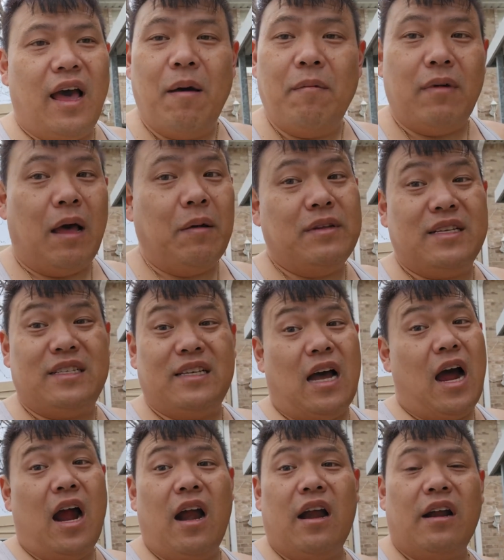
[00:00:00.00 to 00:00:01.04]
I'm I'm just
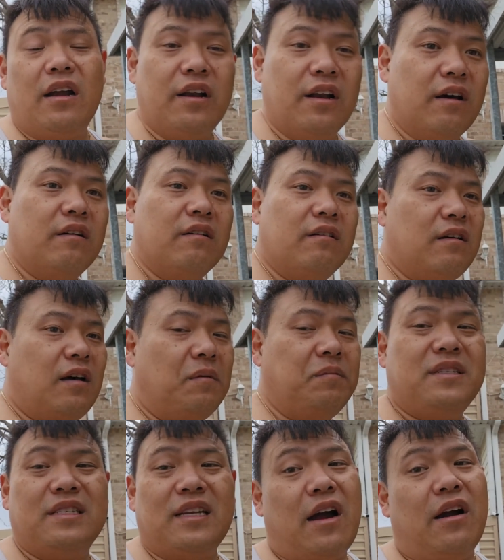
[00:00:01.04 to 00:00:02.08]
tired, you know.
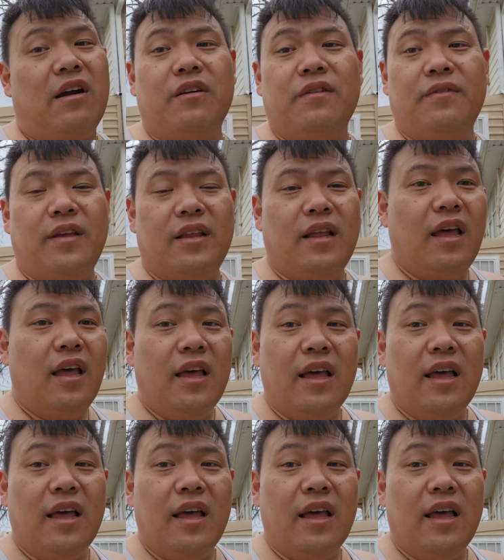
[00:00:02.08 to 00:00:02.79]
I'm just tired of it.